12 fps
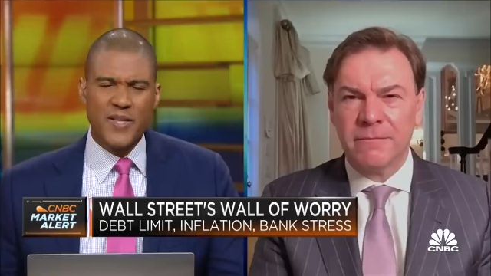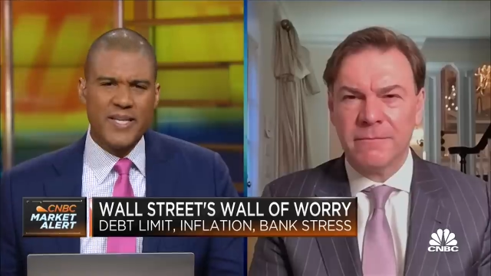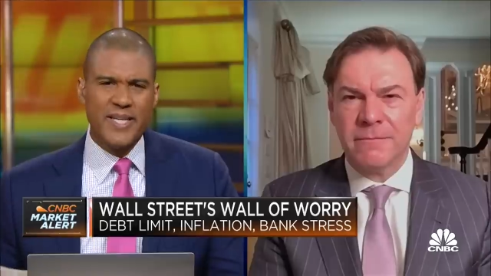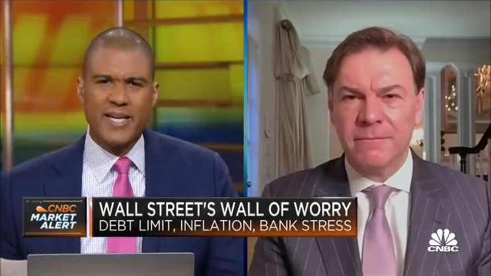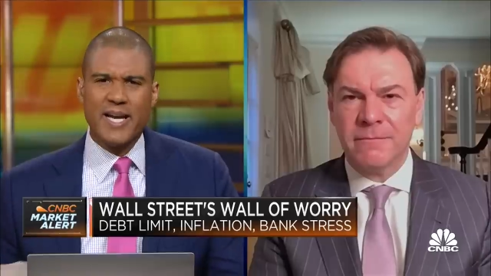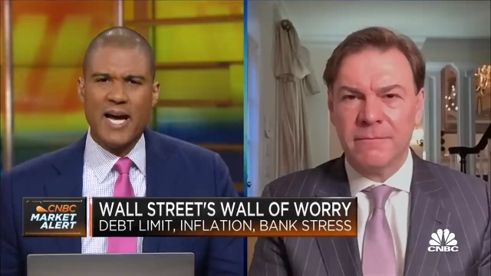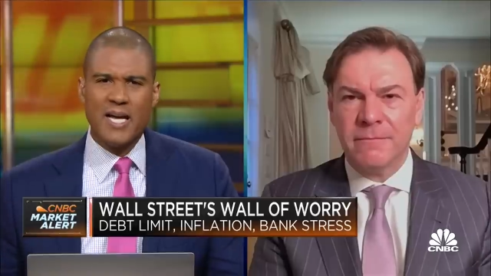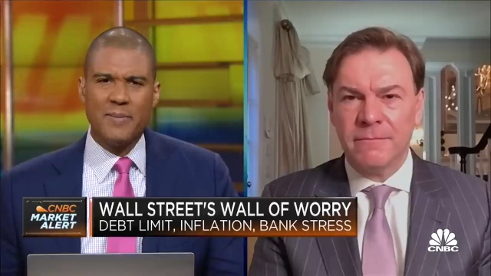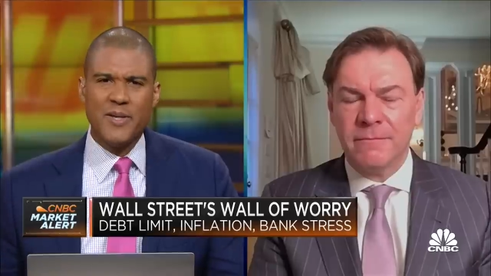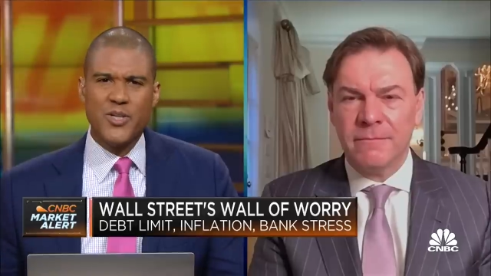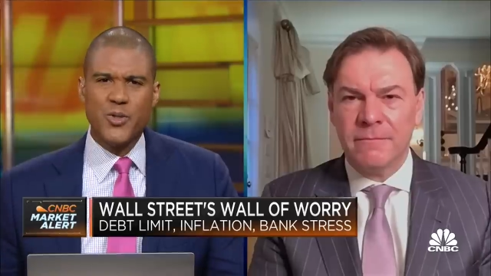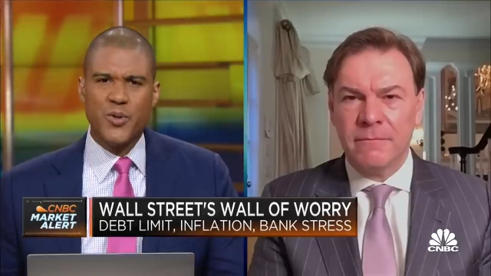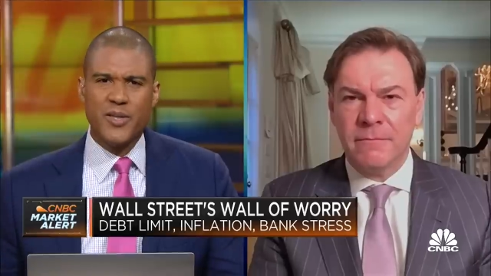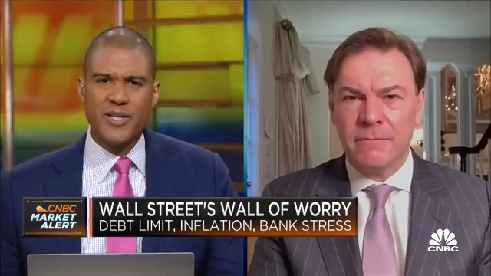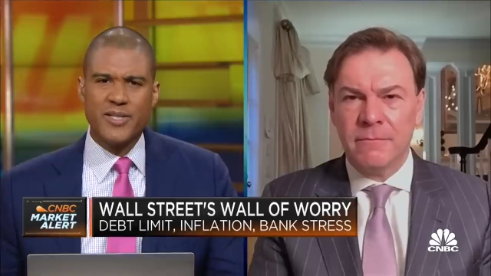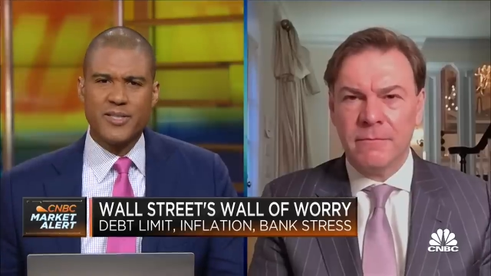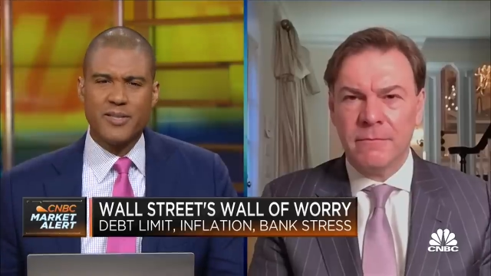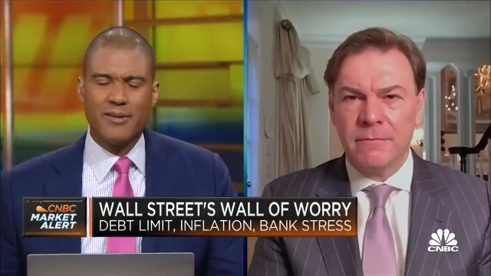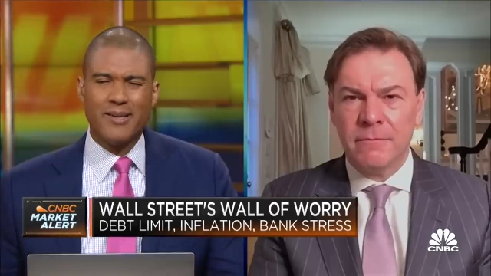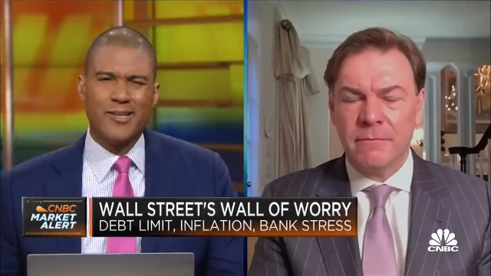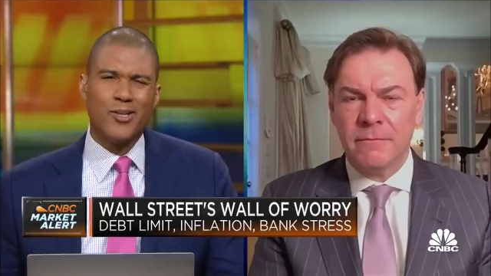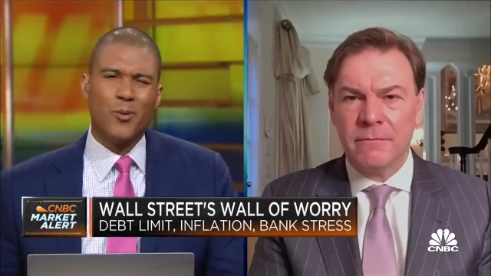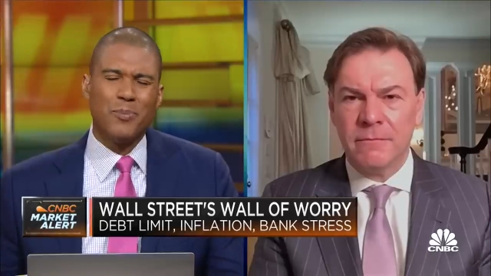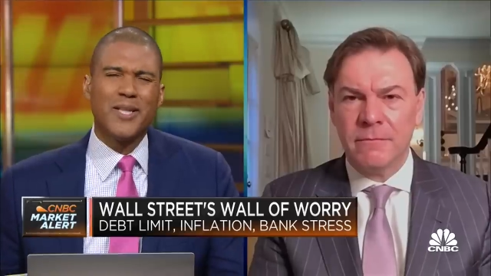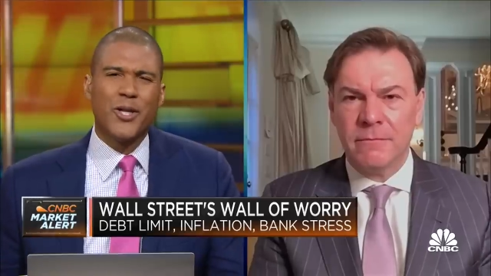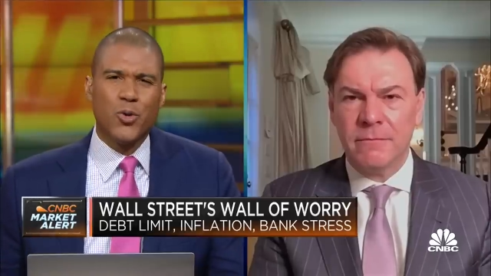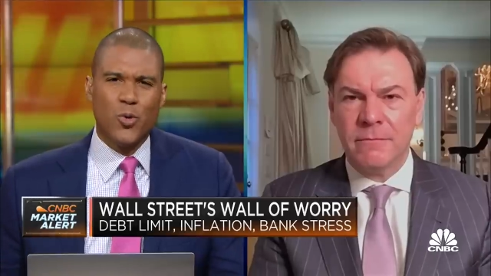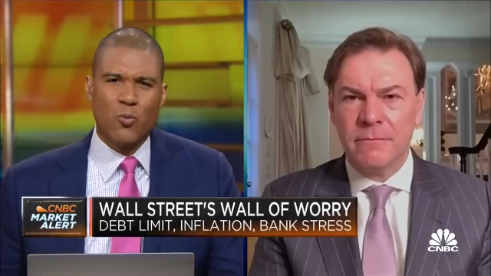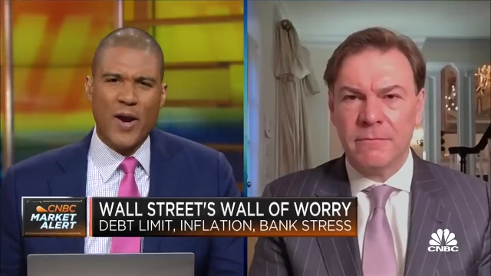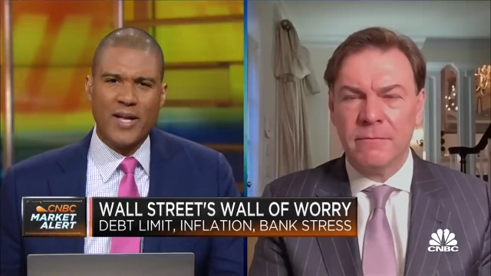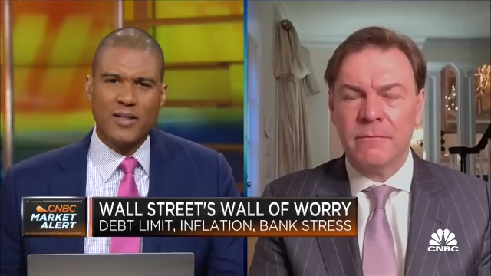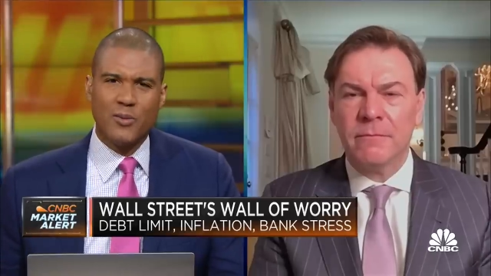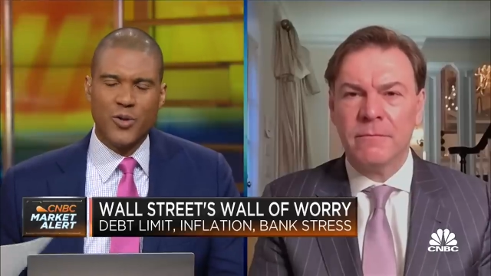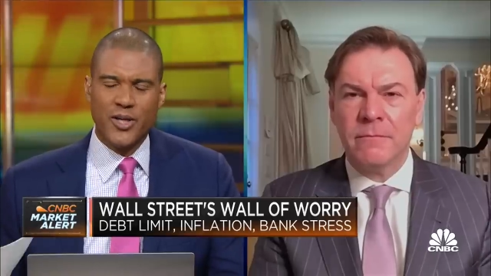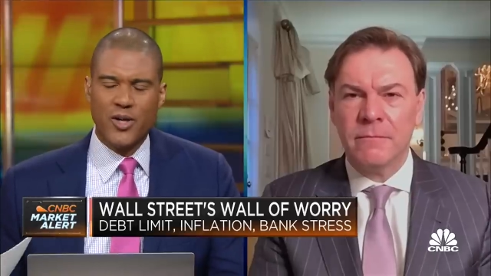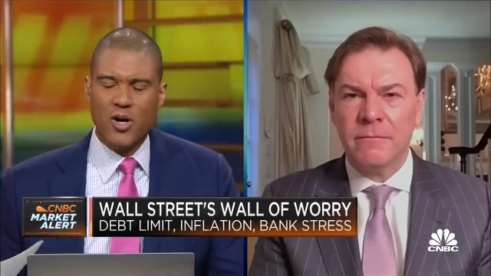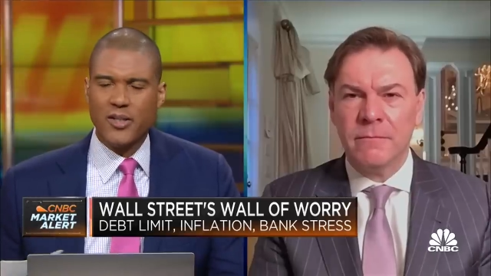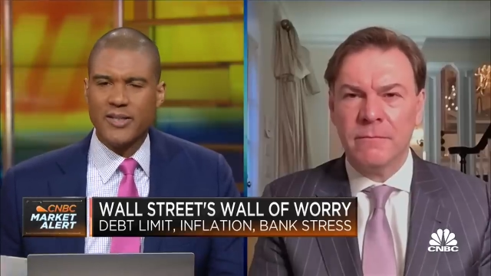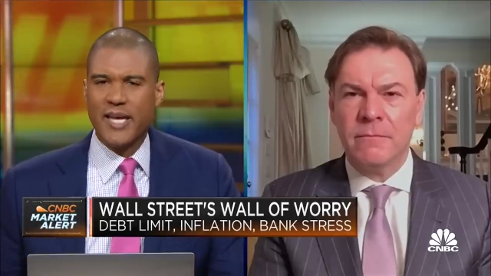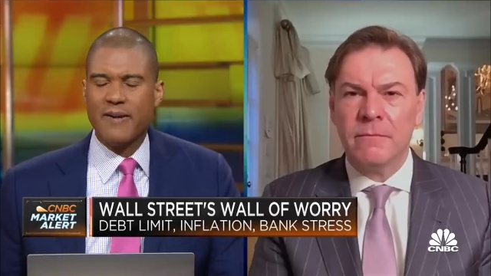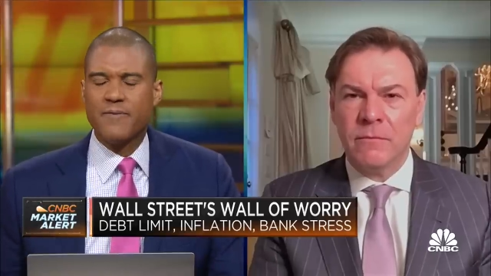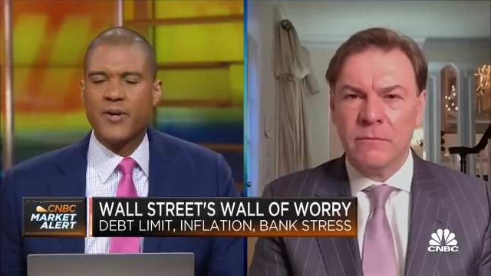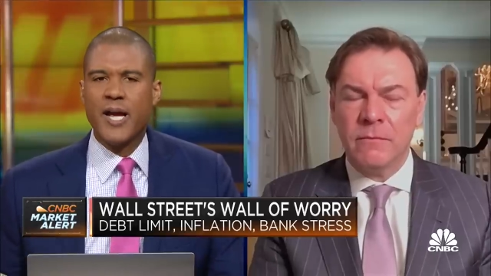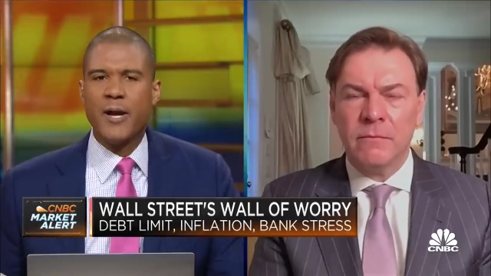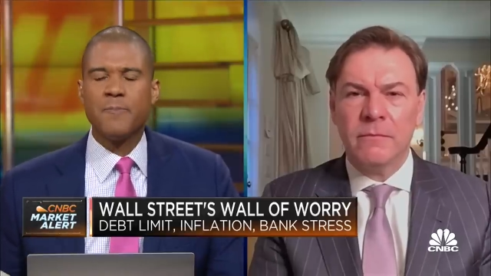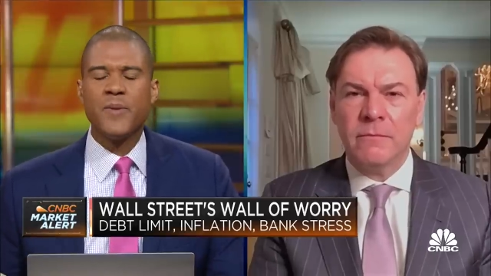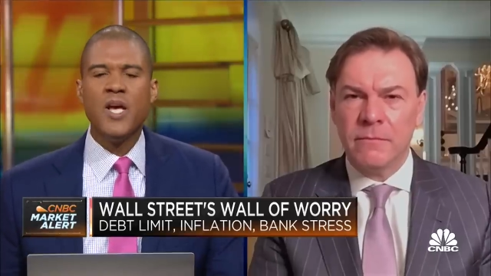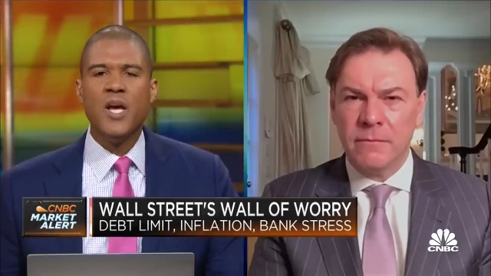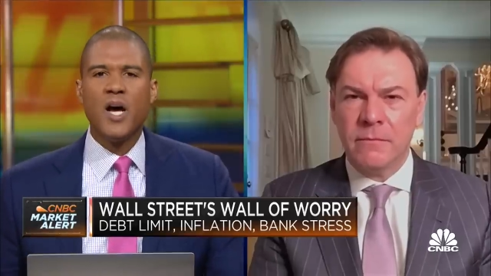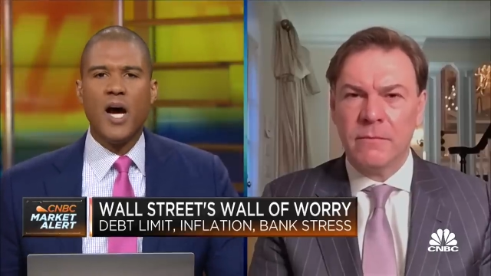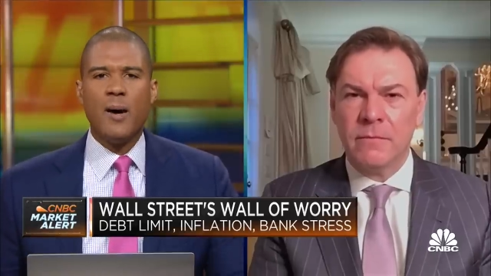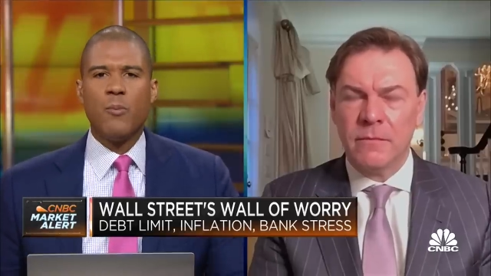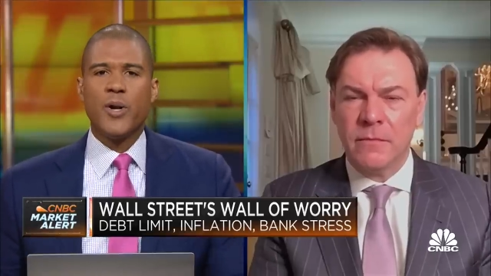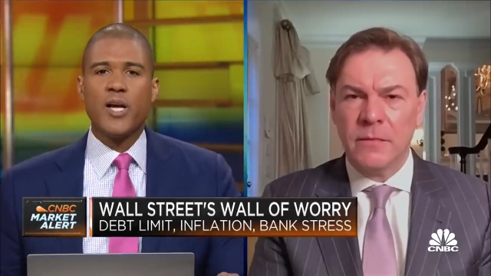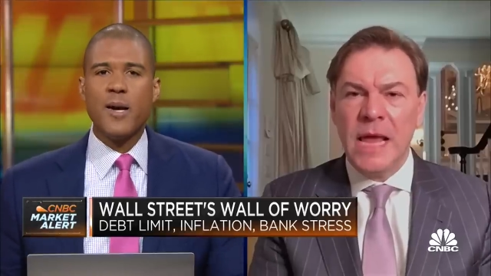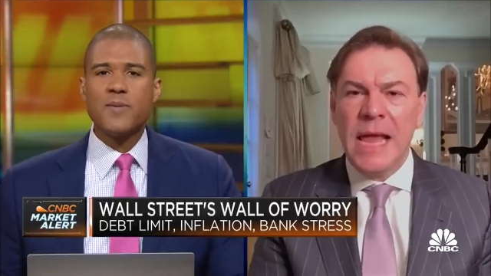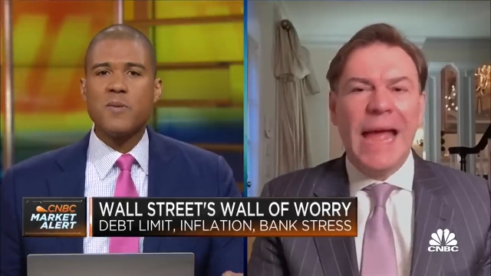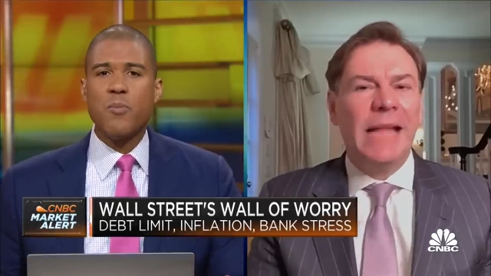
Speaker 1: in the economy due to this, you know, political wrangling. We're going to call it that for now. Um, when it comes to